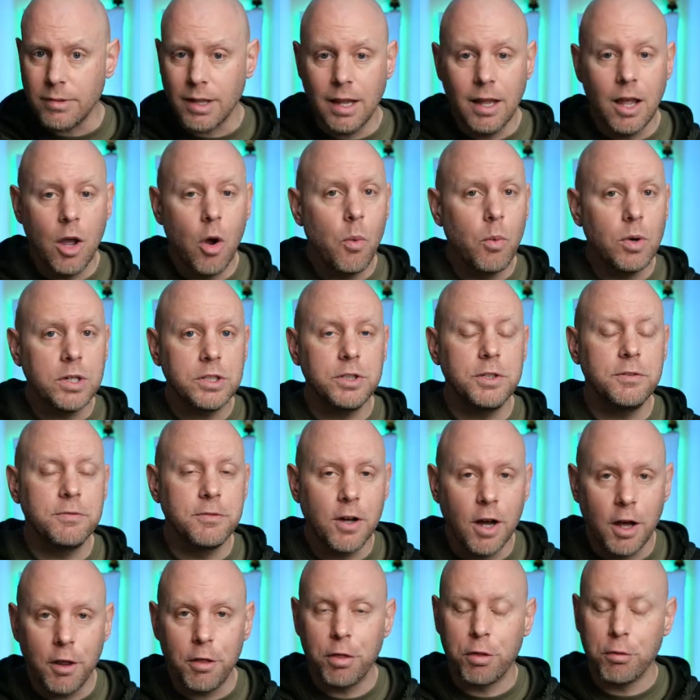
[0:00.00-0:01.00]
once you've
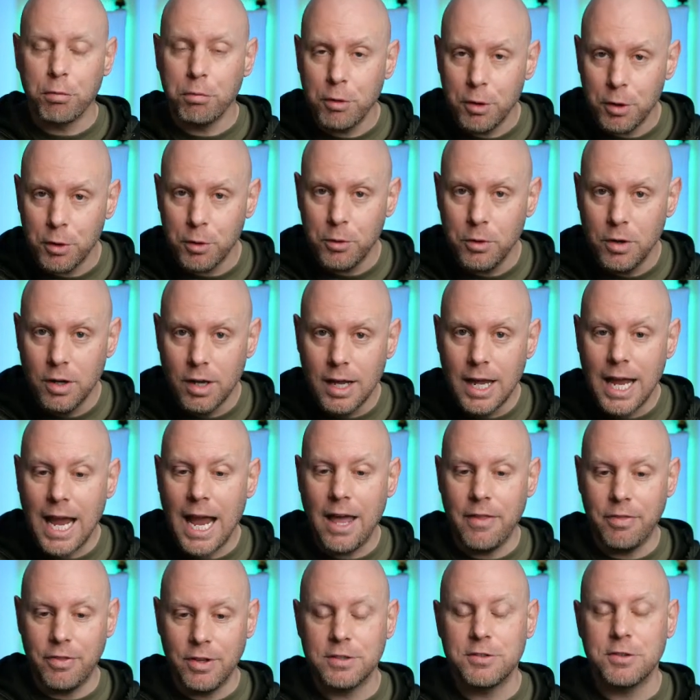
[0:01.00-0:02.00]
gone through at
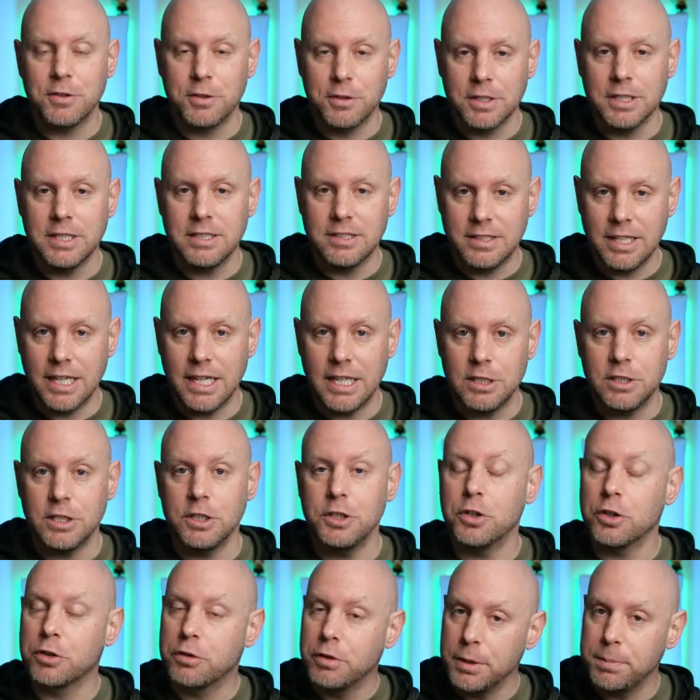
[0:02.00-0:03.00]
this early stage and you're
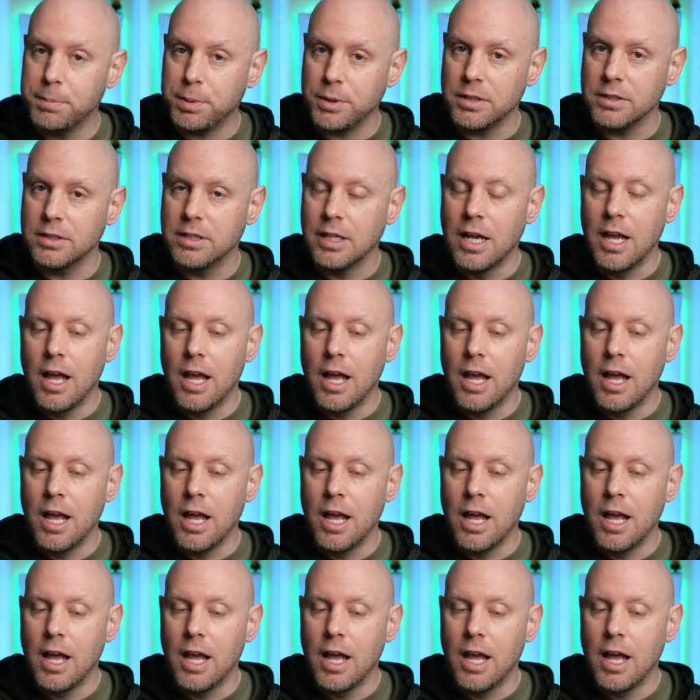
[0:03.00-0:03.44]
crippled,